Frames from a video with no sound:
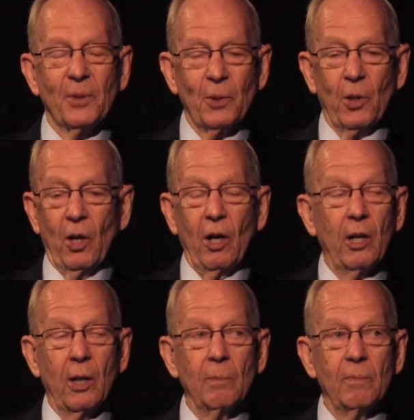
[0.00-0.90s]
So here
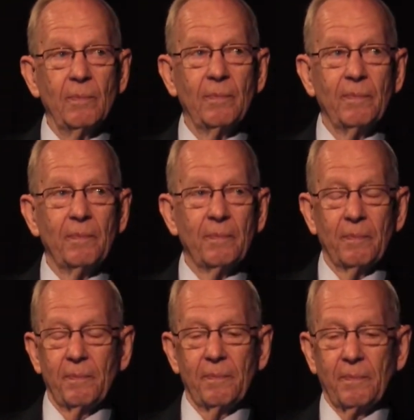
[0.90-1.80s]
I am,
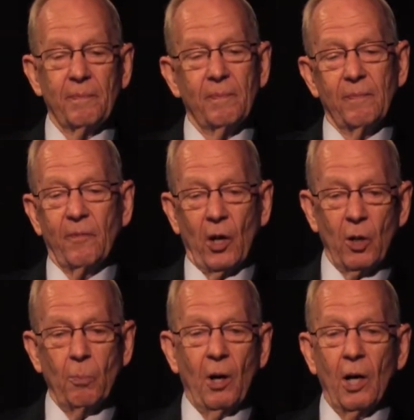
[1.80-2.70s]

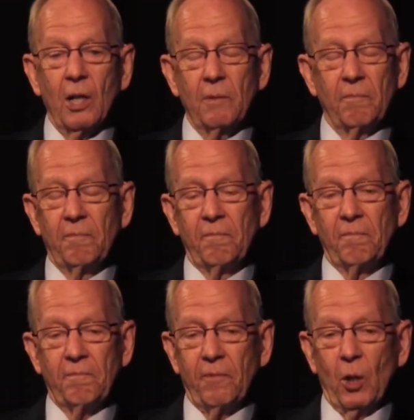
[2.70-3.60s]
fighter pilot,
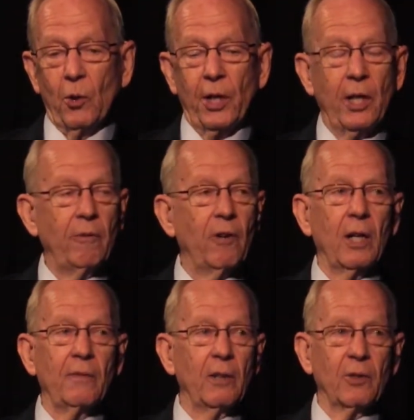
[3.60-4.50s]
flown
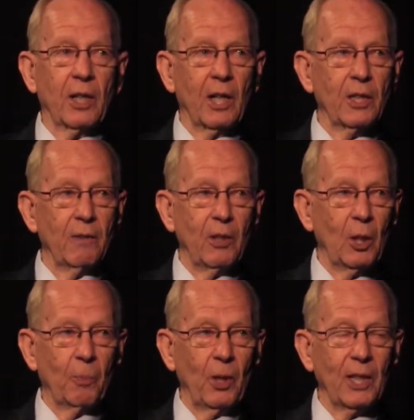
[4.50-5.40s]
85 different kinds of
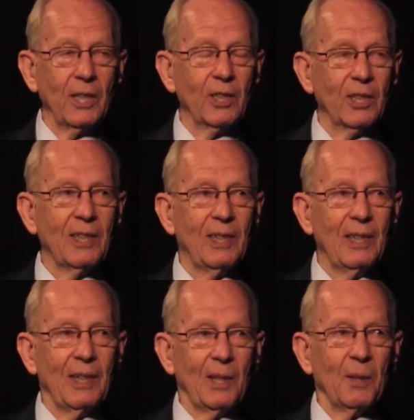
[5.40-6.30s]
airplanes,
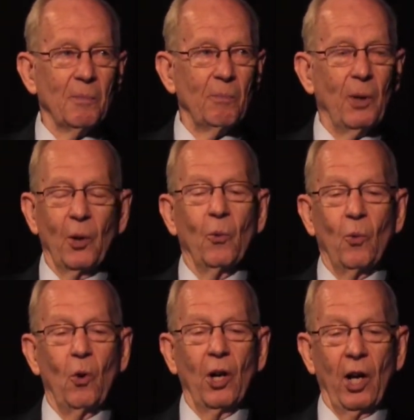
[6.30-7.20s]
but
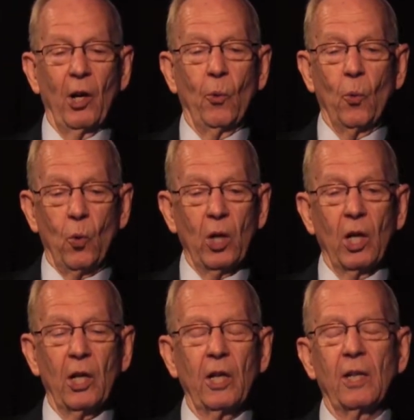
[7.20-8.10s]
what I
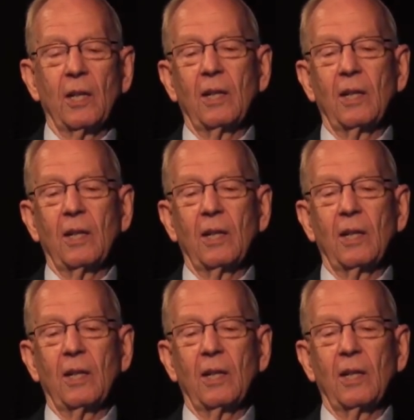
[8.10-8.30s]
really